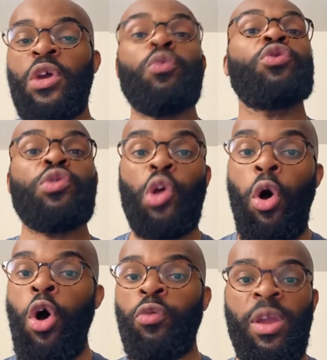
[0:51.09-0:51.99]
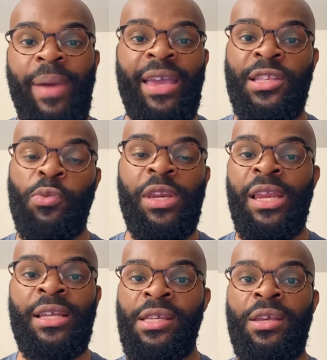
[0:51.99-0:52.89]
which was all the way back in
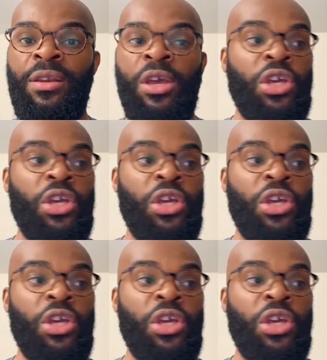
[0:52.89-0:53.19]
2019.